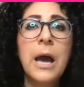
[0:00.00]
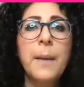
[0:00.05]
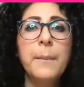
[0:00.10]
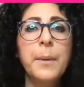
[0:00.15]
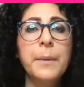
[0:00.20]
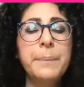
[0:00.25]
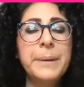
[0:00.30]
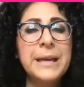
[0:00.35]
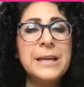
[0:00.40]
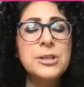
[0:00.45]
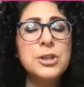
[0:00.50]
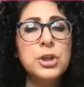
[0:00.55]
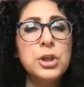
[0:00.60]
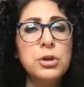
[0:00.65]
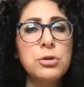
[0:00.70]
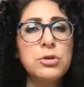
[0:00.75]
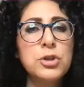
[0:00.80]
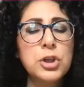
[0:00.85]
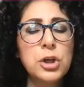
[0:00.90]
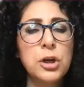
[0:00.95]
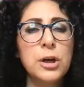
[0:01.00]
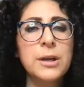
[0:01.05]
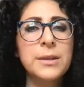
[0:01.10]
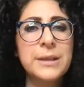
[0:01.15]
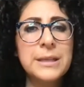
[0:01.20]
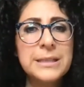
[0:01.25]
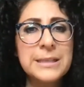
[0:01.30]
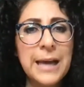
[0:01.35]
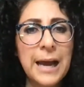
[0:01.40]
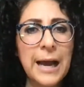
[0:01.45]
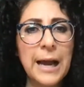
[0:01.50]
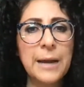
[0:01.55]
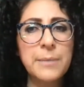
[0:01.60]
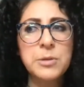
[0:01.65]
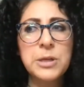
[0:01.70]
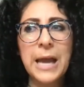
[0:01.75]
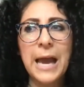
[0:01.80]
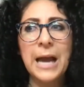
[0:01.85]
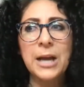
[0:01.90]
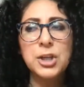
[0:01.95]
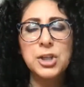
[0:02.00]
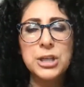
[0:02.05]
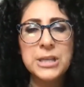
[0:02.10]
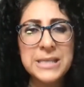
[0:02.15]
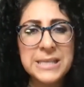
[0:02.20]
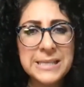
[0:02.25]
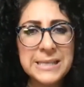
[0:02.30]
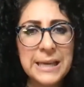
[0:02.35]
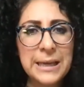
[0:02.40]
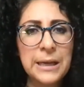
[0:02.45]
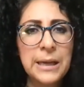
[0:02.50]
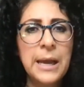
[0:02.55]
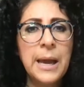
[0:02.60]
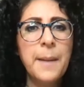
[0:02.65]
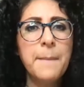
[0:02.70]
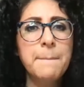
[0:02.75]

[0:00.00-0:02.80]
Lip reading: but because you took the time to actually sit,